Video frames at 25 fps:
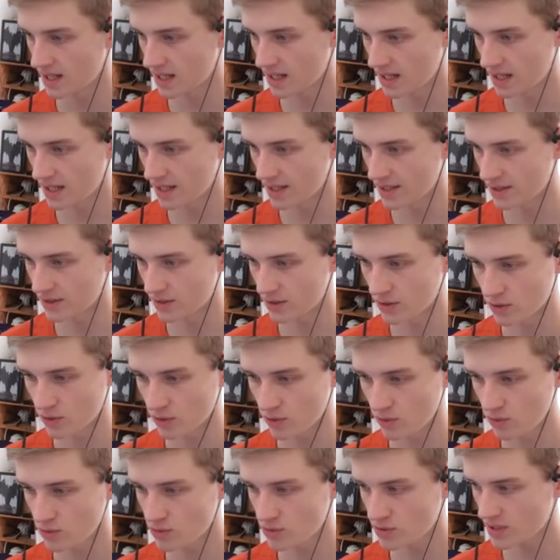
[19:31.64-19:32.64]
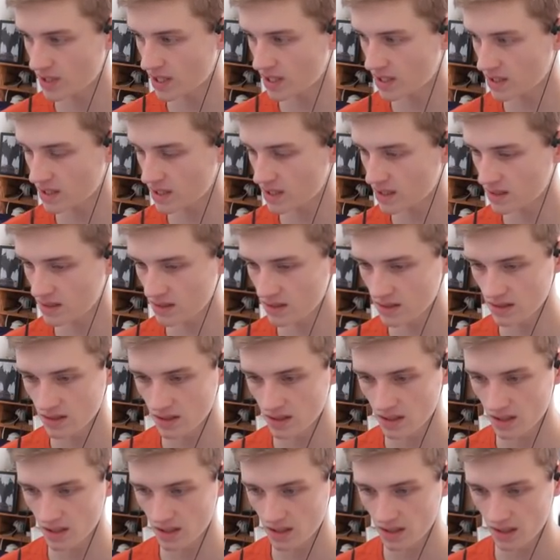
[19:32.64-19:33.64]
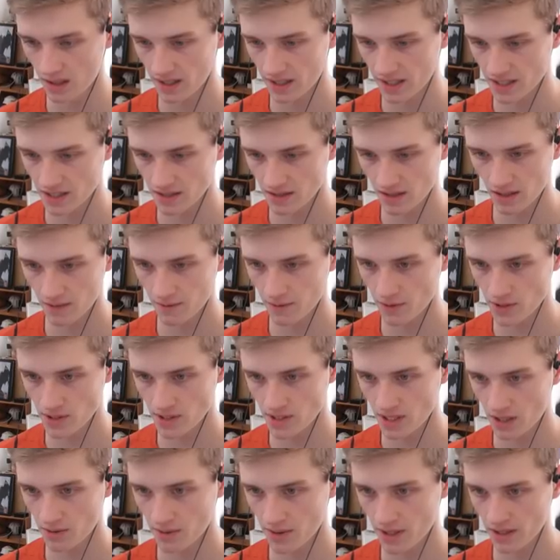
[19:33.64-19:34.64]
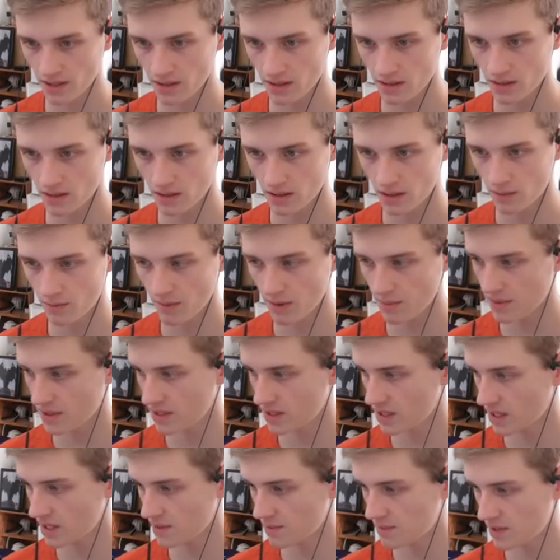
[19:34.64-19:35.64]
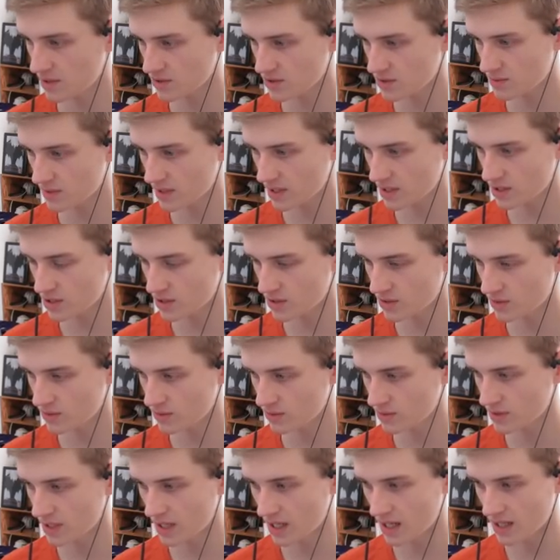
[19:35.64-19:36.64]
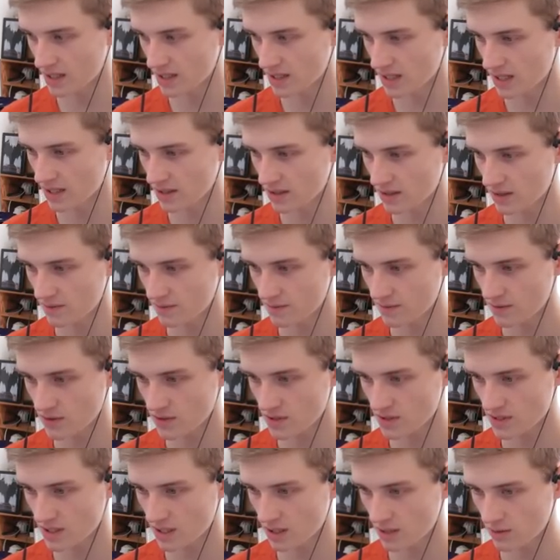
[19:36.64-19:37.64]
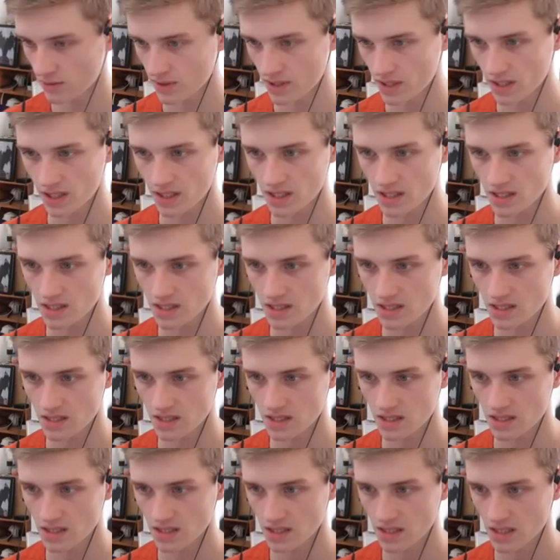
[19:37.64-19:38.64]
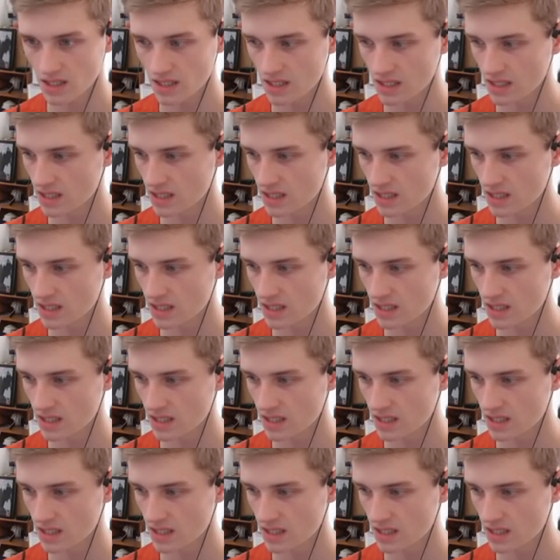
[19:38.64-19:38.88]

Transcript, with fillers: And who to get then? I guess another versatile rider? Or maybe a mountain rider too? Nah, nah, nah, versatile one, I guess.